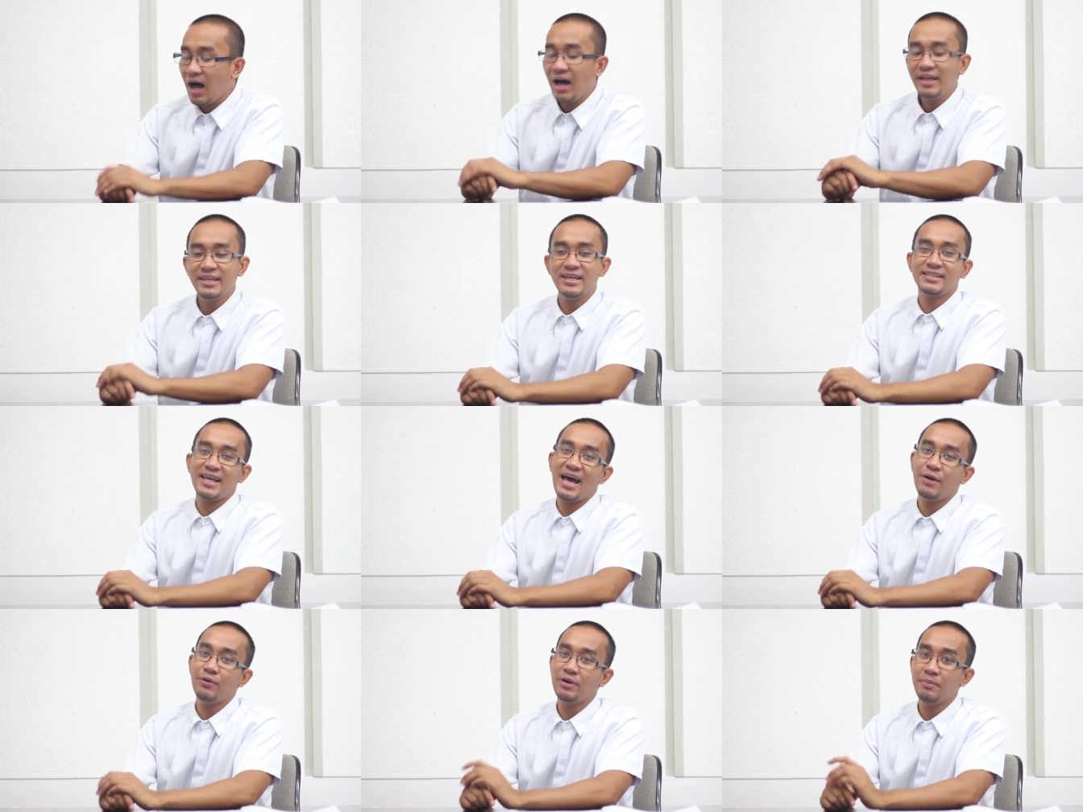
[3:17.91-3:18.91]
Ah, oh, yes,
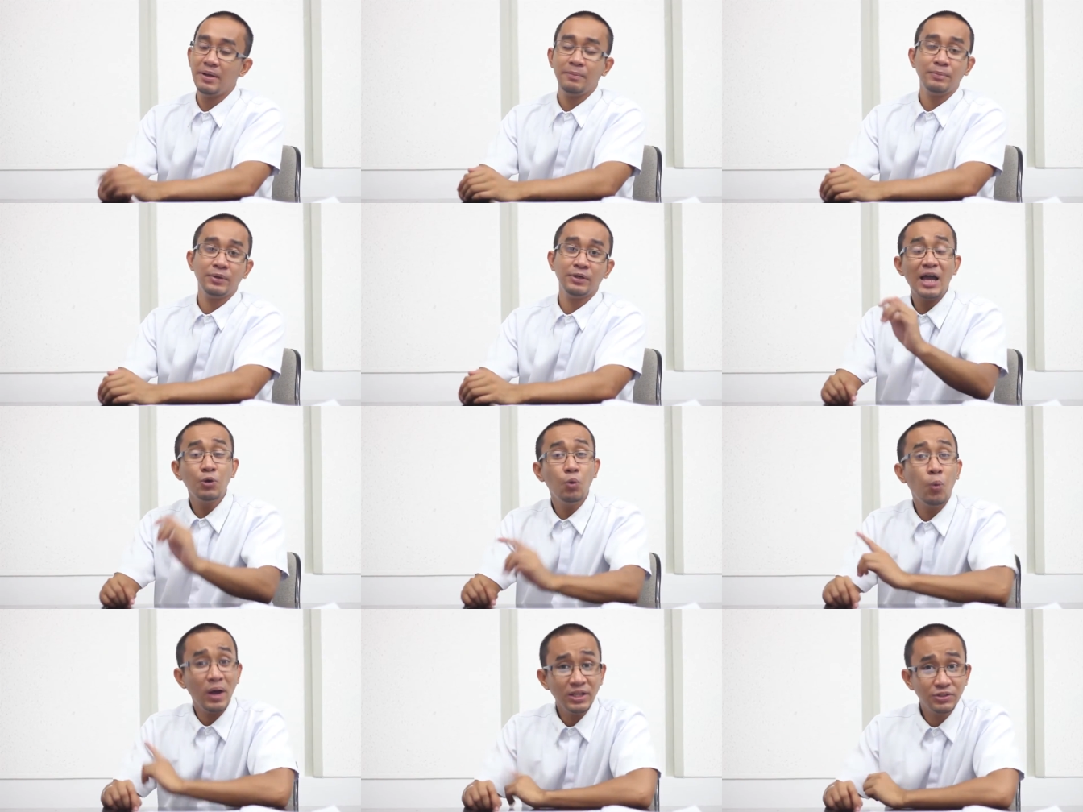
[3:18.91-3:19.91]
I remember. I
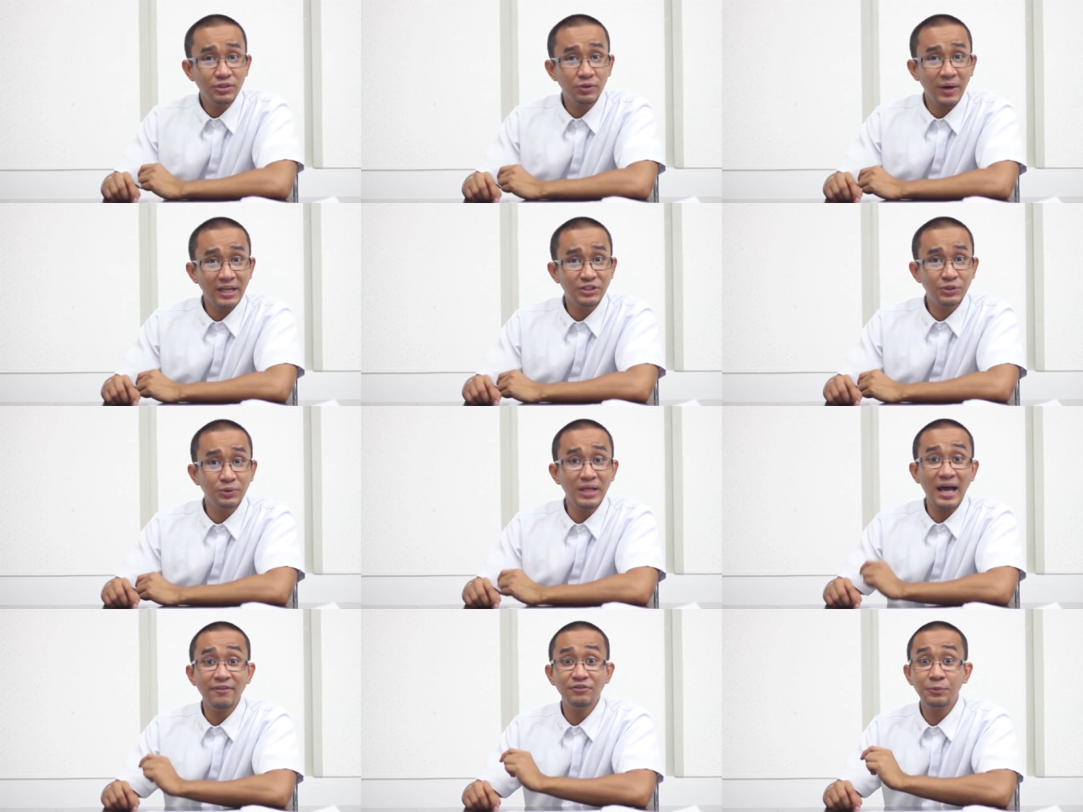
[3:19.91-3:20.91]
went to grade school
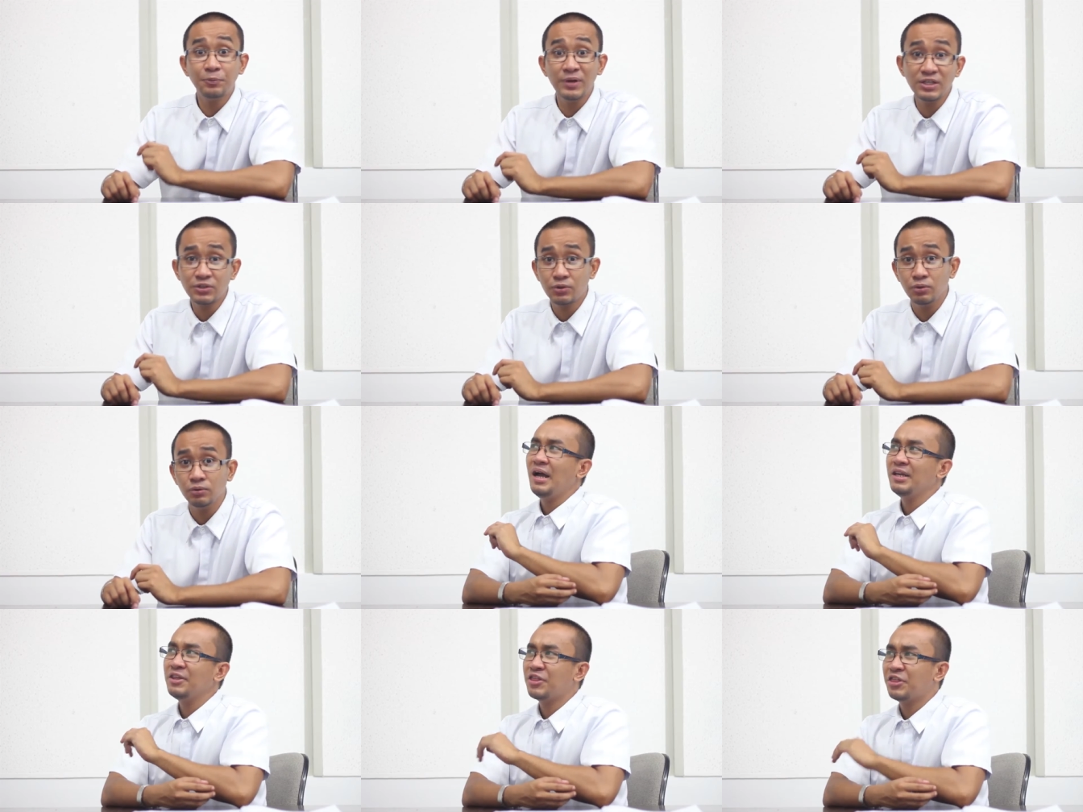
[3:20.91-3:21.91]
after preschool.
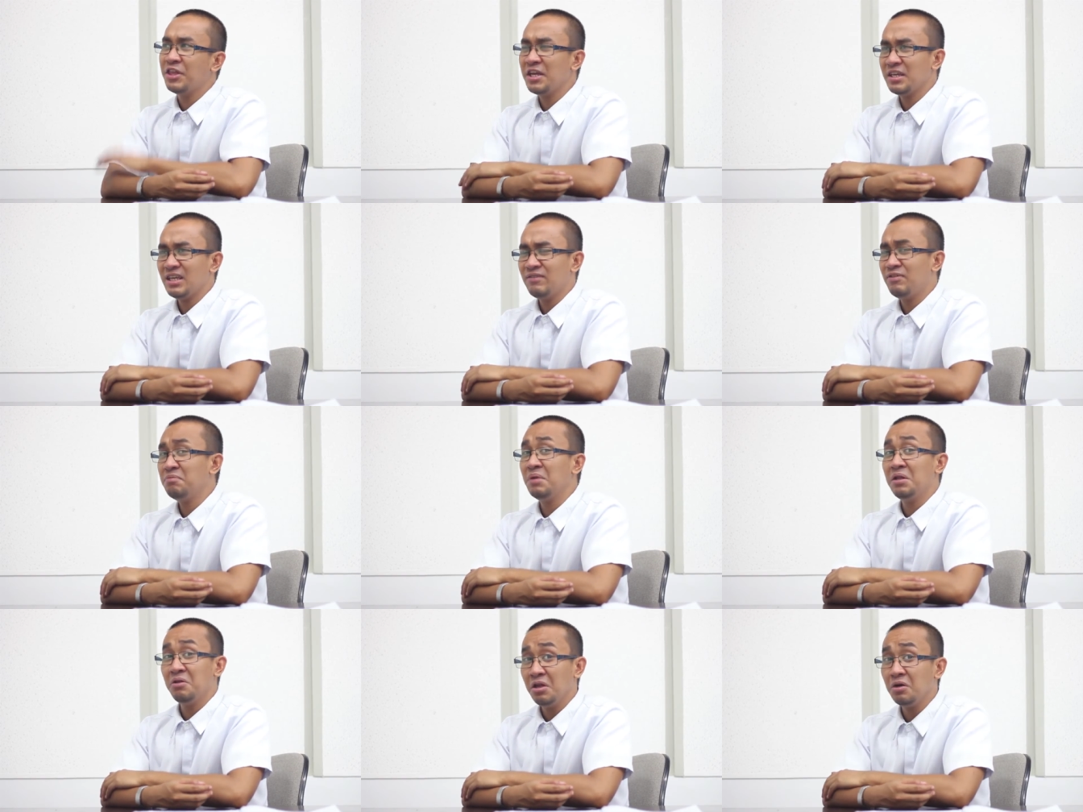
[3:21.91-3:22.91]
I think even my
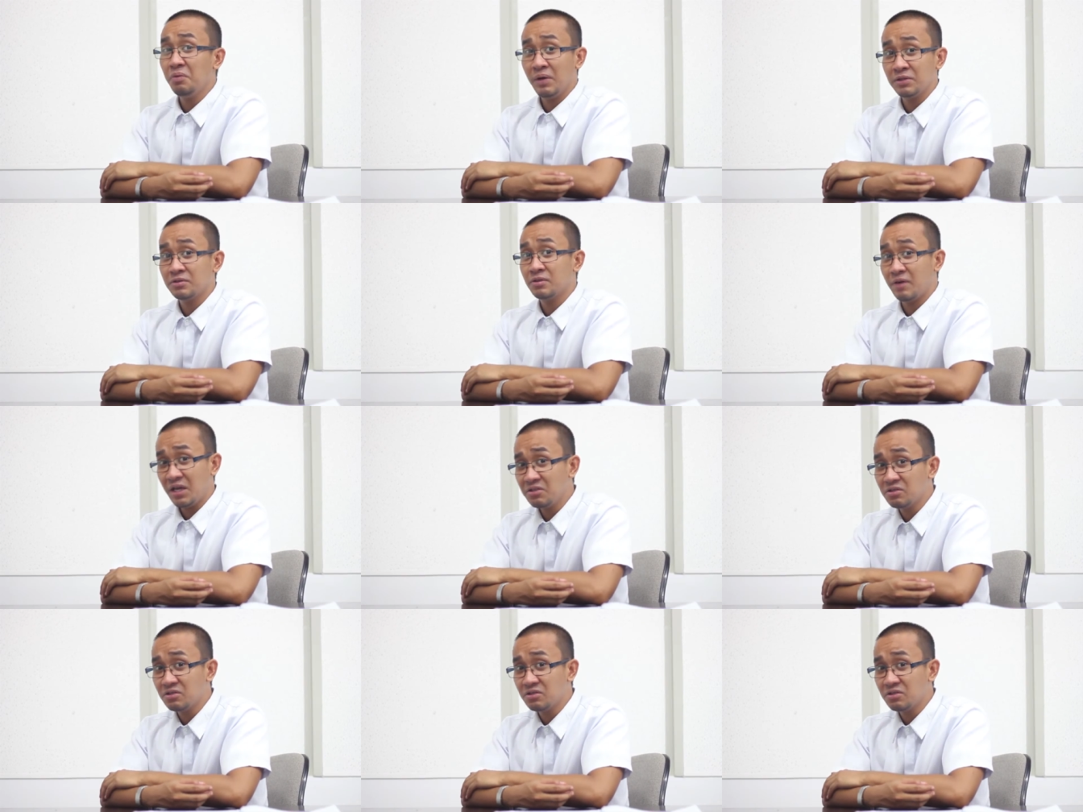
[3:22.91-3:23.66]
Lola went to grade